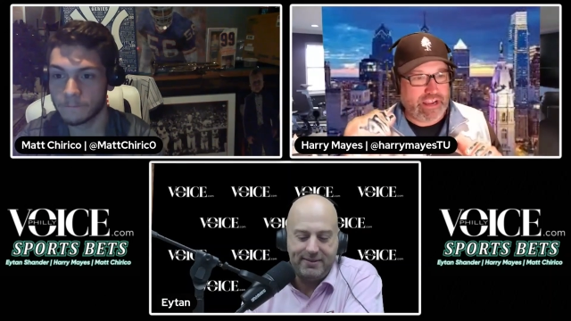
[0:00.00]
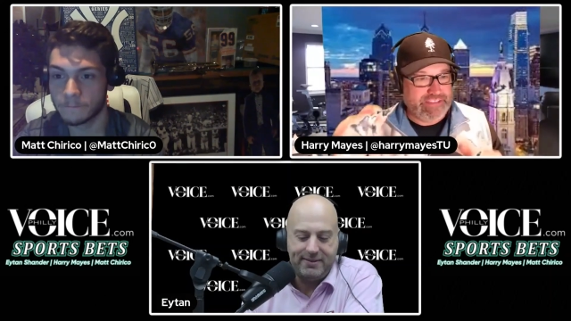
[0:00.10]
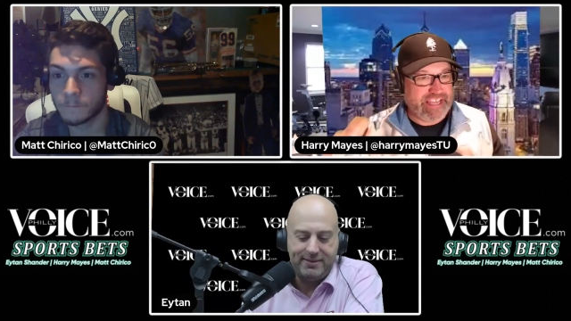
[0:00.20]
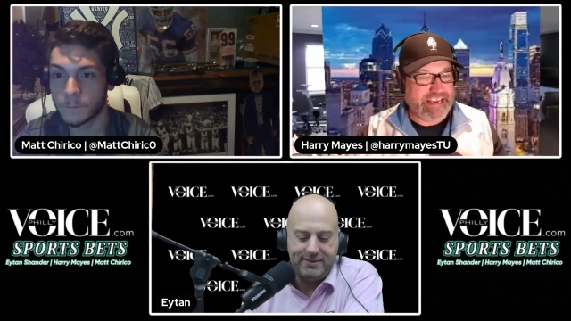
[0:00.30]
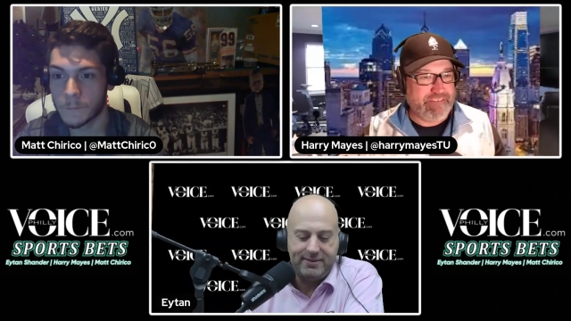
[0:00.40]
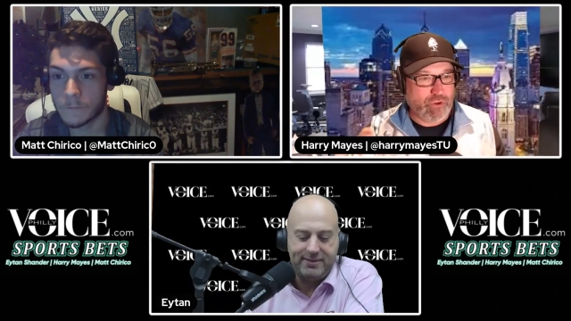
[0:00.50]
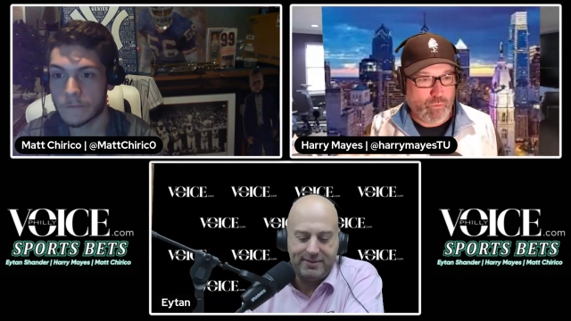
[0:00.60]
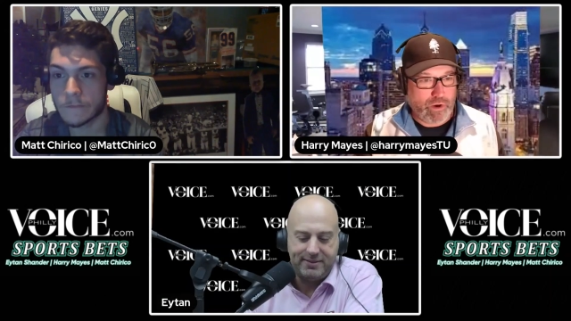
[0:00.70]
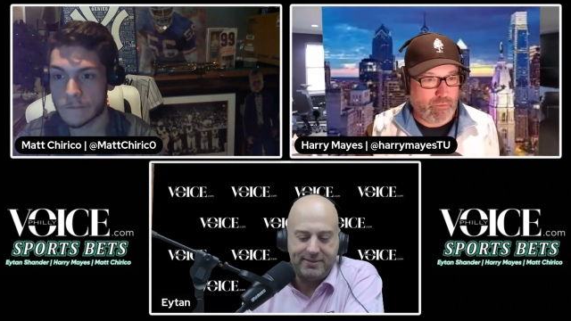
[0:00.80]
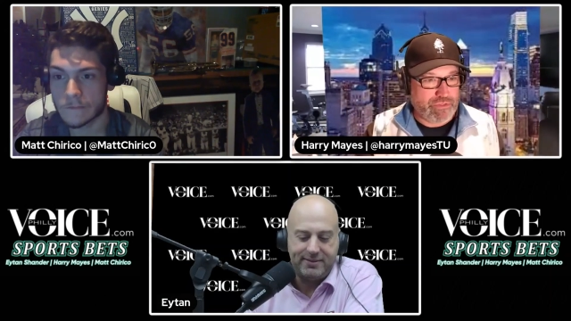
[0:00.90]
Speaker 1: and then have the
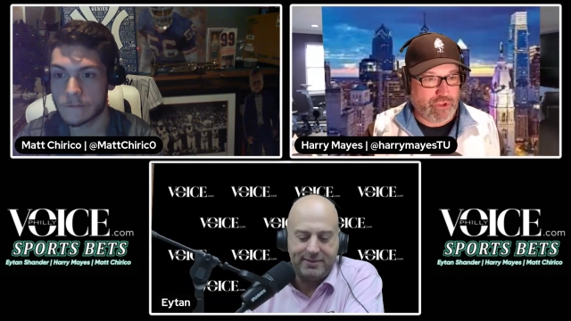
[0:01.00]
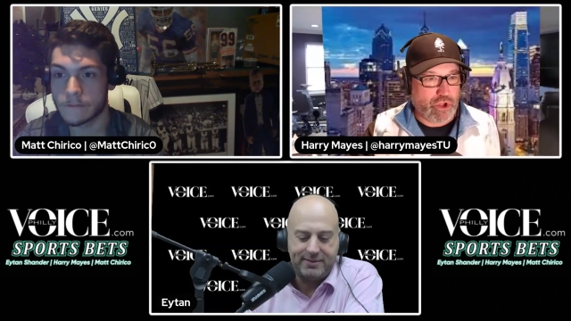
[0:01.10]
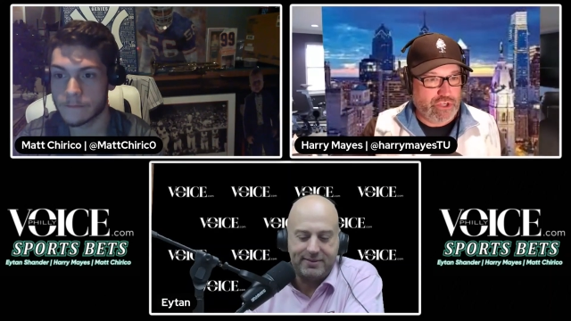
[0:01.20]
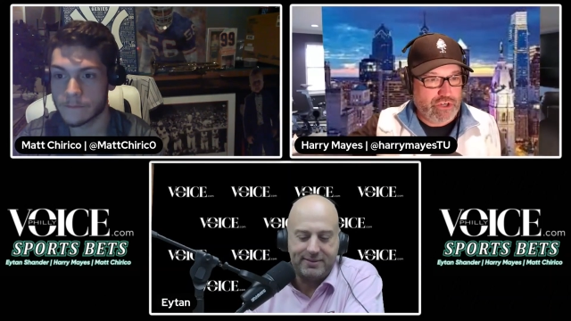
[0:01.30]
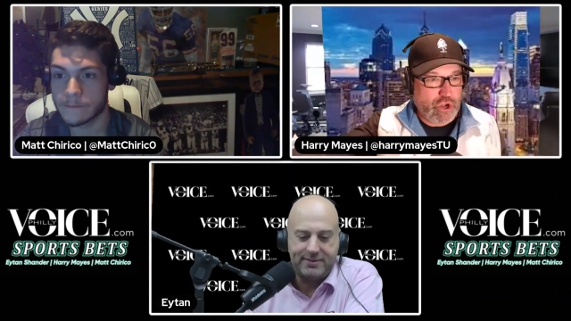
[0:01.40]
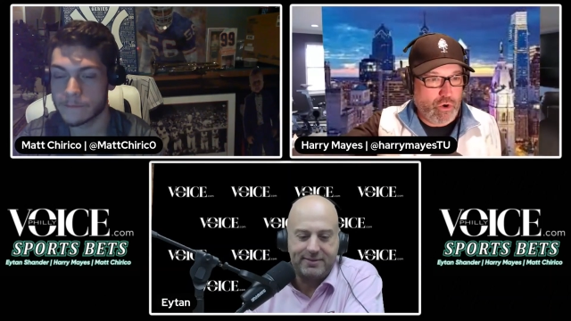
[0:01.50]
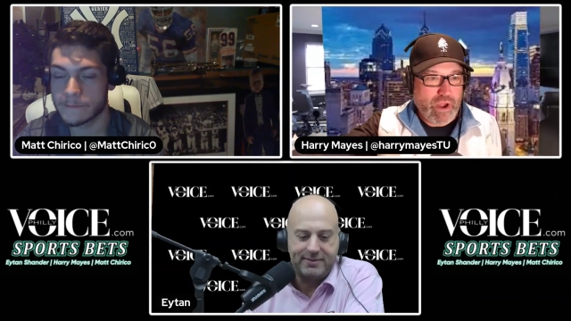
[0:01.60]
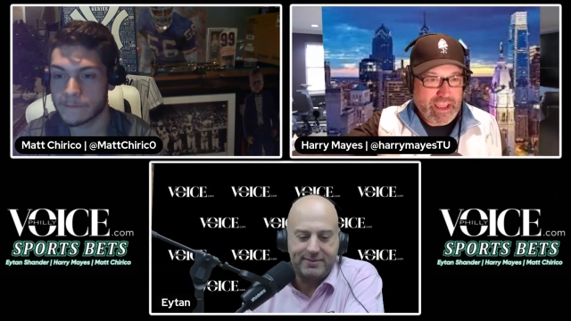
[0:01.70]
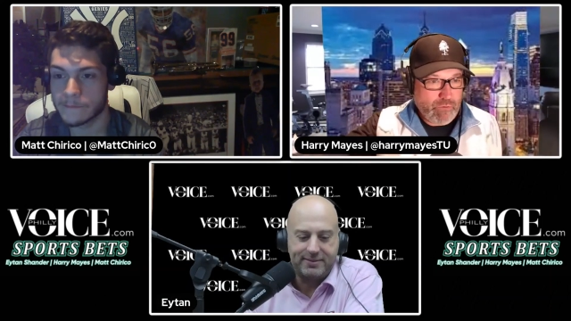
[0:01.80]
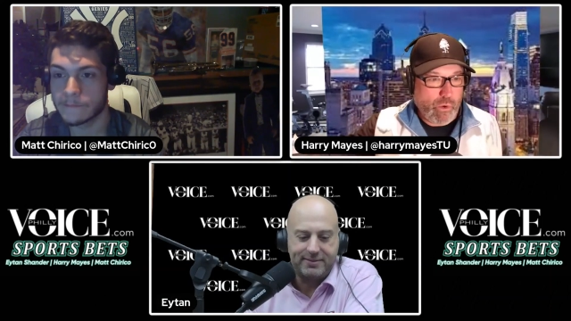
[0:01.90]
wherewithal to know
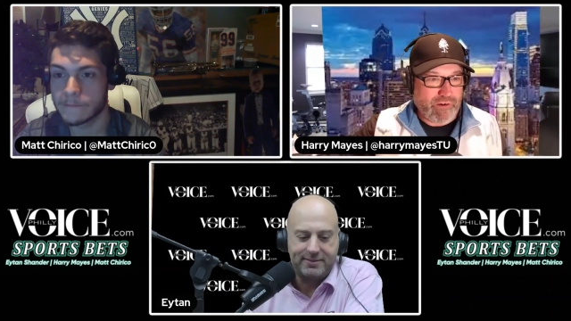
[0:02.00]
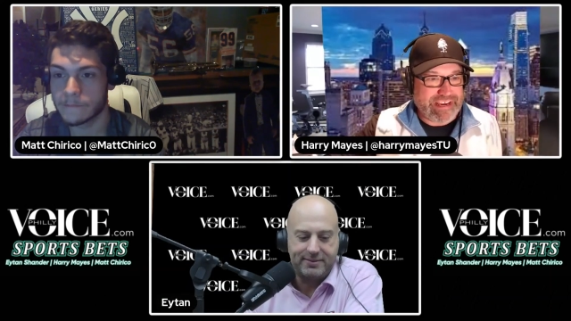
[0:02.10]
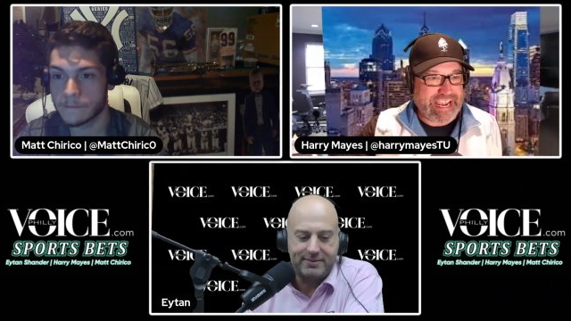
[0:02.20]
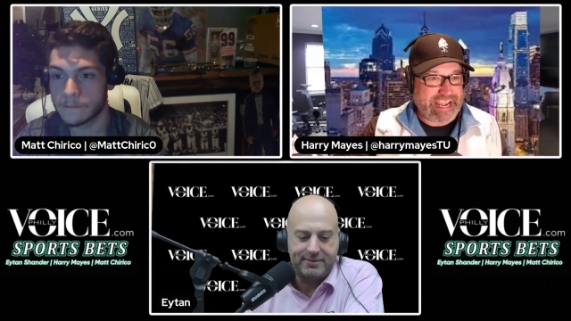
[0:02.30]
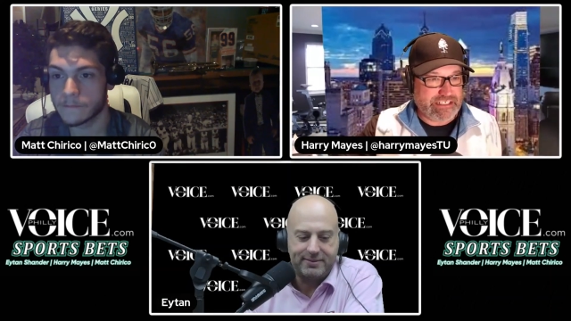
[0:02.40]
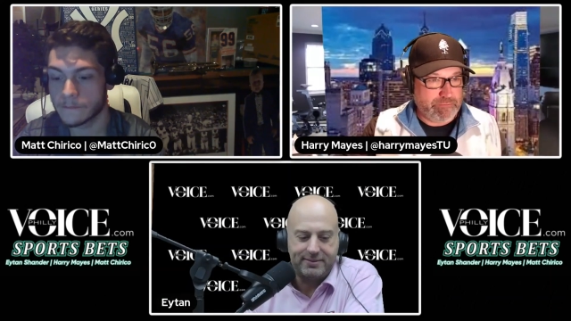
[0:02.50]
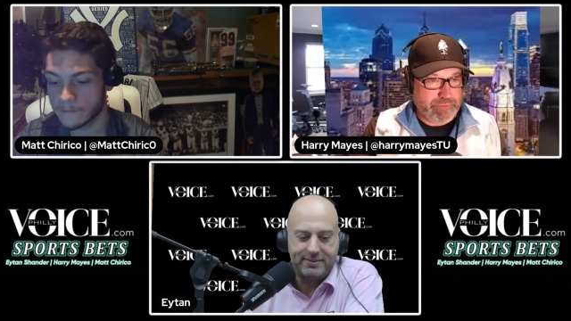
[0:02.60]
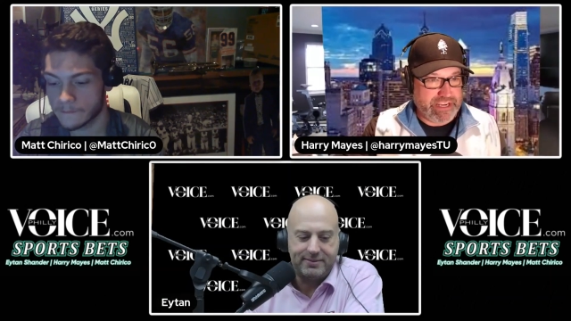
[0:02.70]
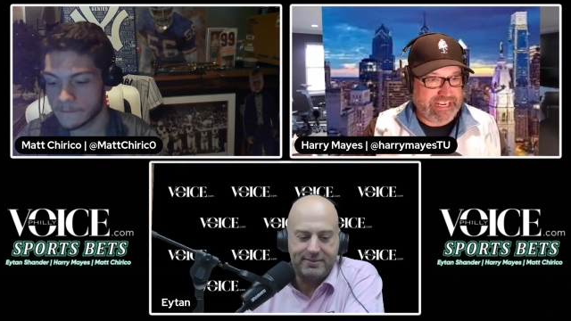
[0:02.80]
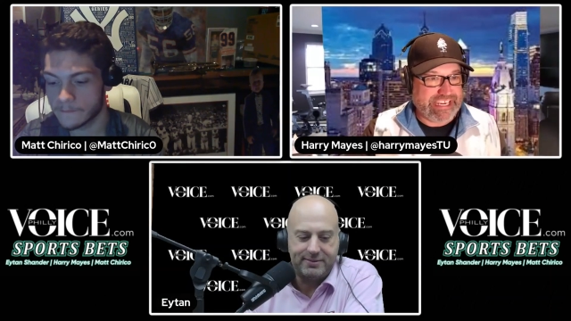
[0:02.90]
where he had to
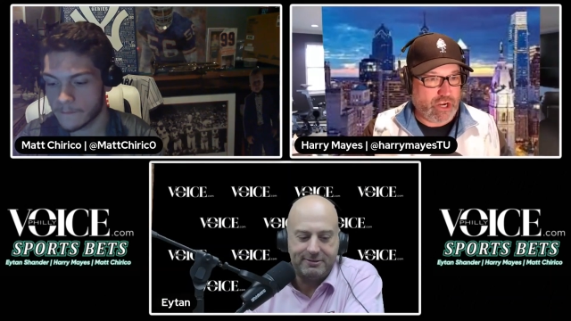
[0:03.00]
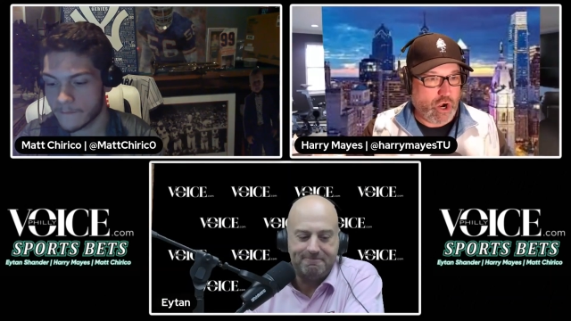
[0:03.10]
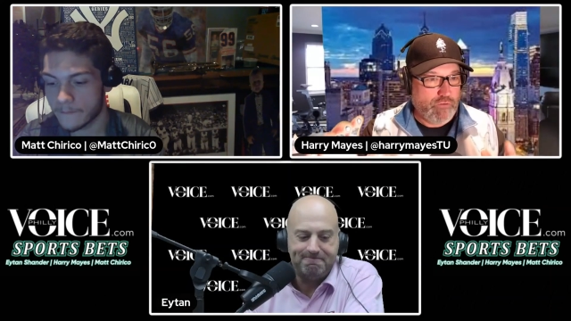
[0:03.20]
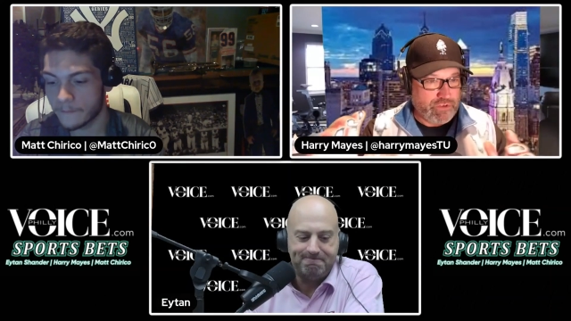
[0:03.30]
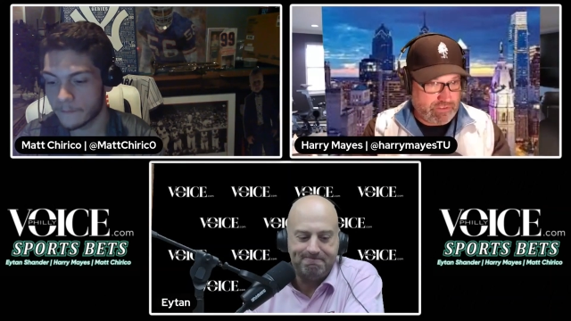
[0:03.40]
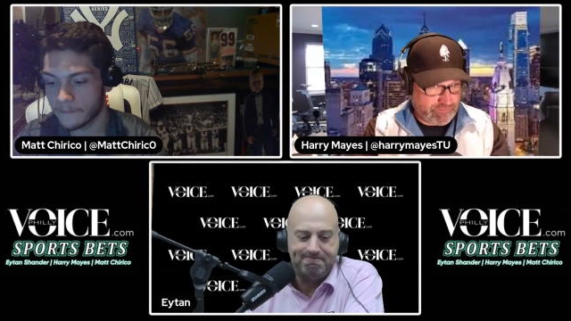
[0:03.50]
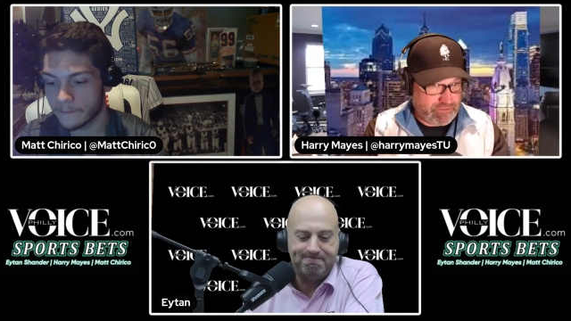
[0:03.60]
be to get over the,